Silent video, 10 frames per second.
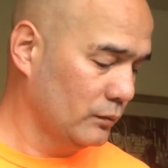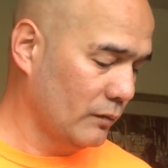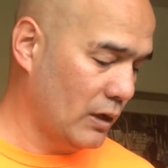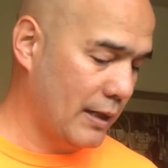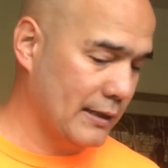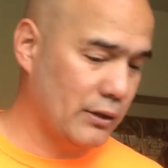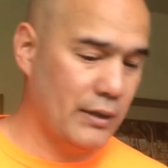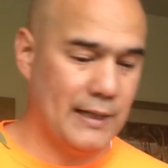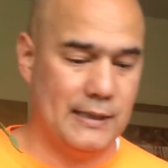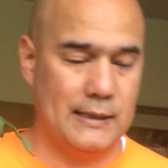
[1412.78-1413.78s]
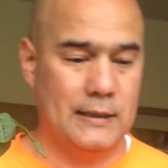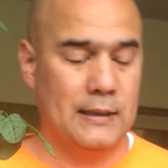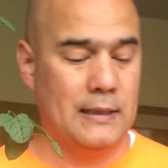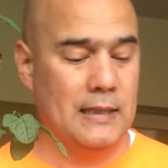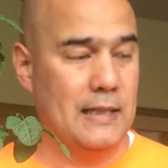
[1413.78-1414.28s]
All right, so that's
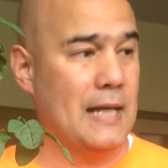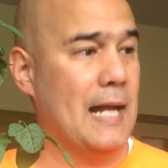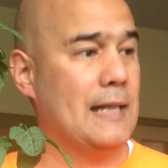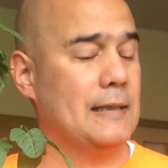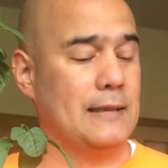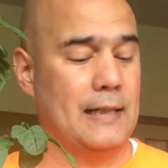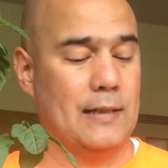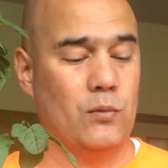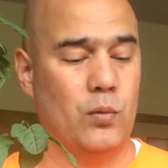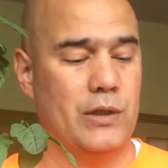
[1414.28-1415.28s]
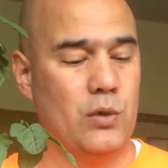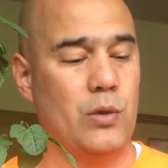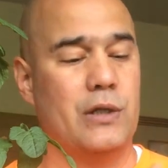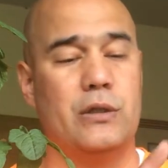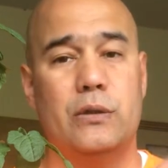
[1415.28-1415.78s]
that, and what you
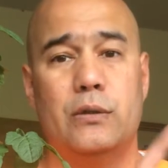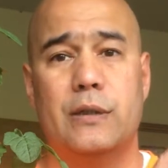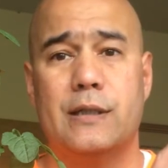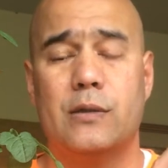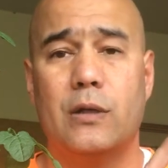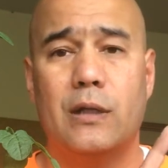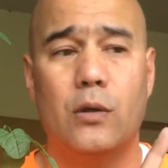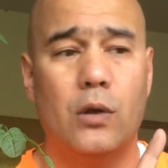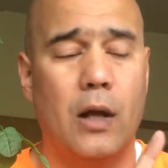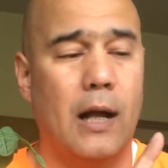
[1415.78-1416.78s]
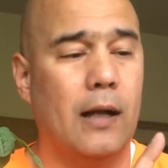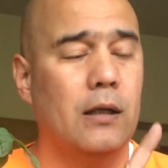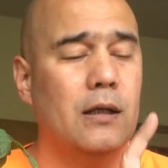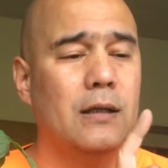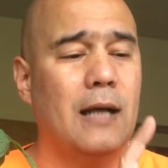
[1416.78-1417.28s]
want to do is
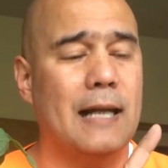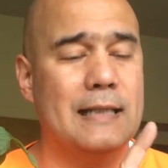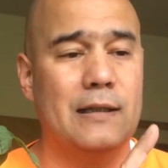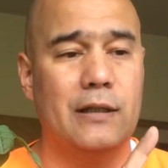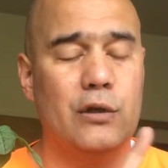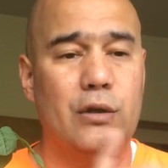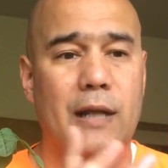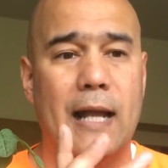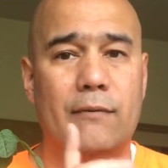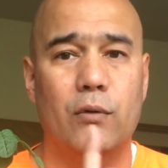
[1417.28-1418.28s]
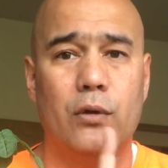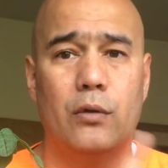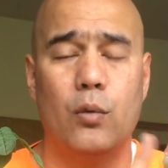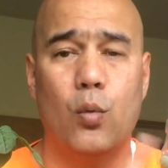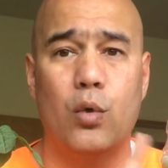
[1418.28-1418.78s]
ideally you can
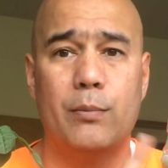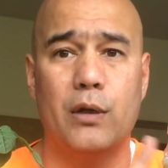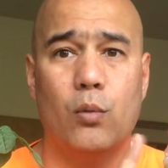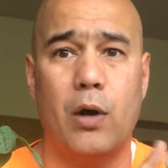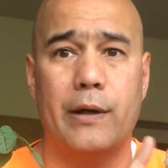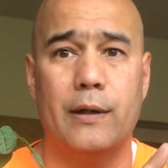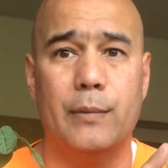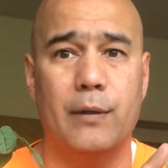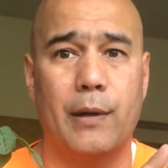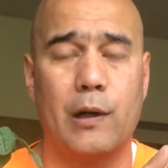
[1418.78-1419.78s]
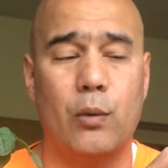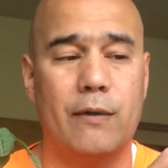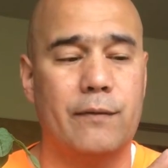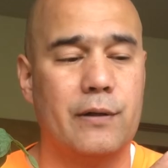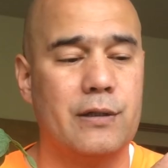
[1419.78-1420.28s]
warm your water up in a microwave
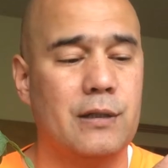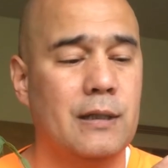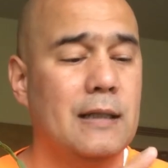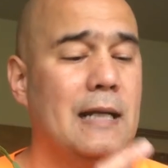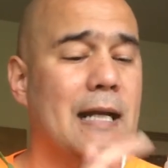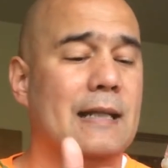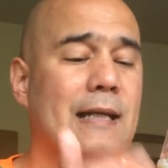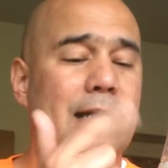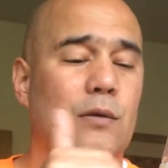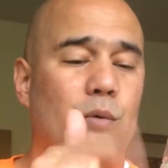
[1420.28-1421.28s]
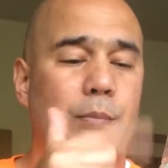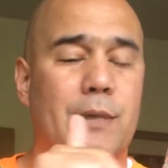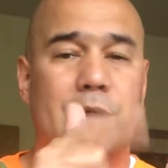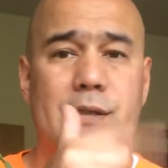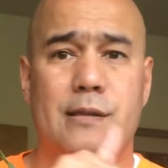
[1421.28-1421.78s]
first, and then it will
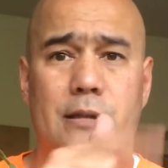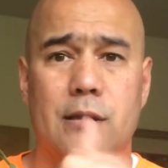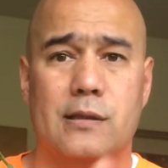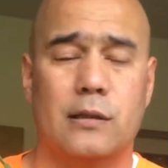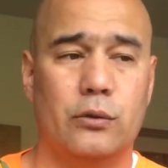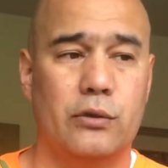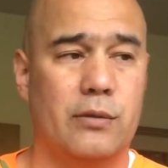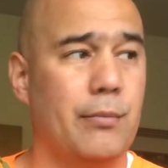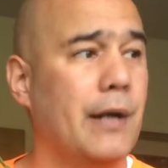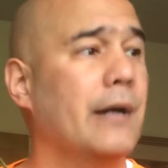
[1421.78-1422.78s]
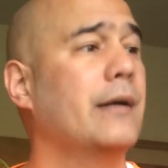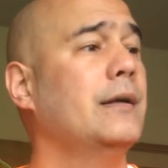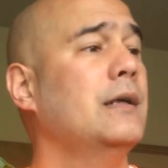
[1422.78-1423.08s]
mix the solution better.